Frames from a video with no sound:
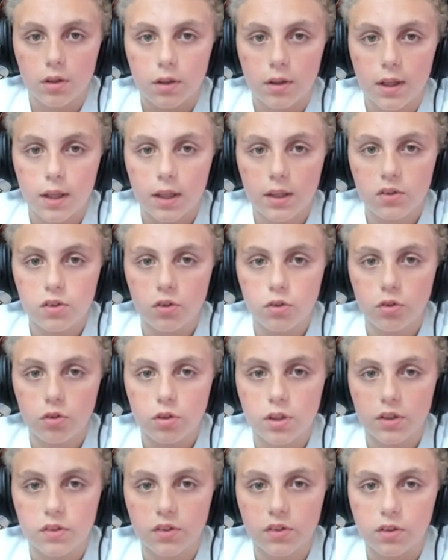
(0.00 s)
and here
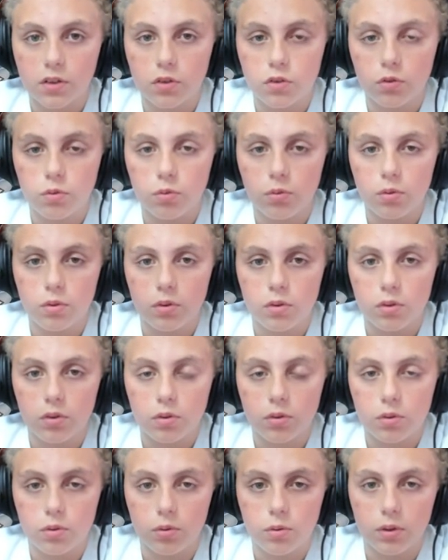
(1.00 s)
you can set it to
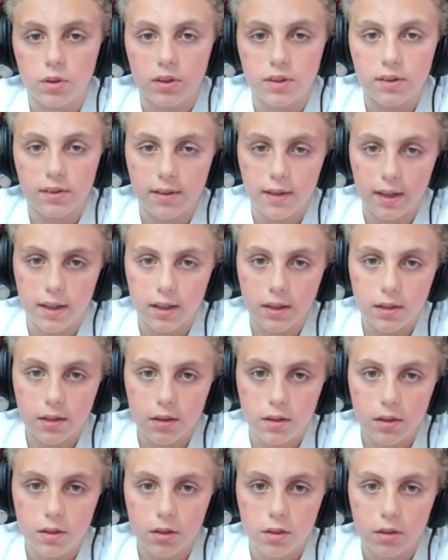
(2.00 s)
day,
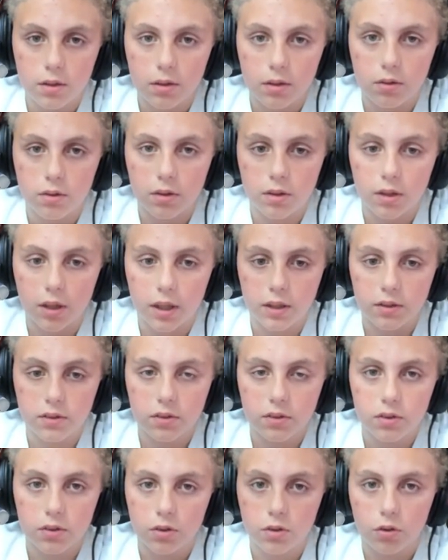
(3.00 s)

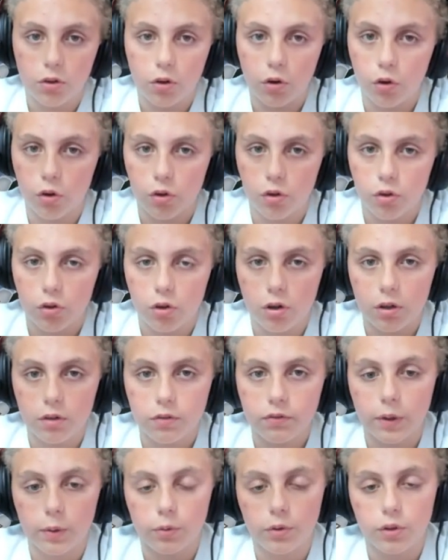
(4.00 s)
night, or
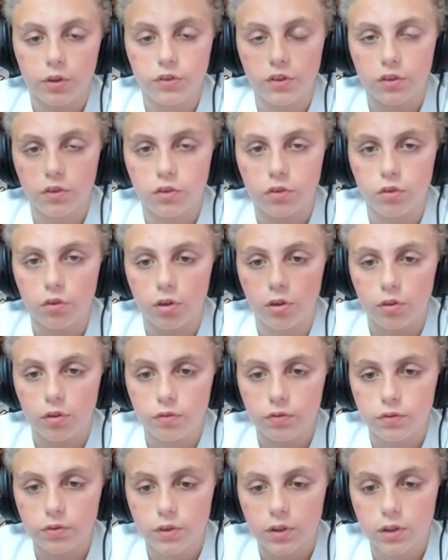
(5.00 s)
off. I will not set it to
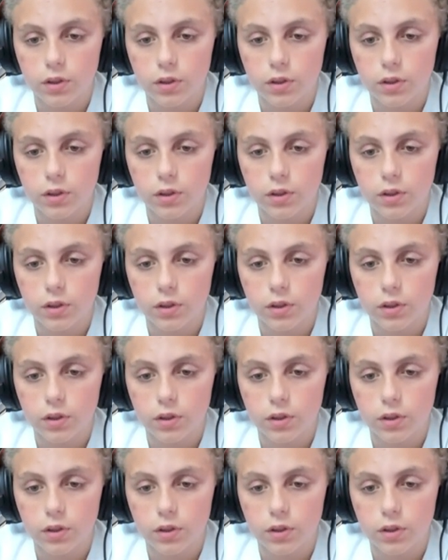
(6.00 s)
off.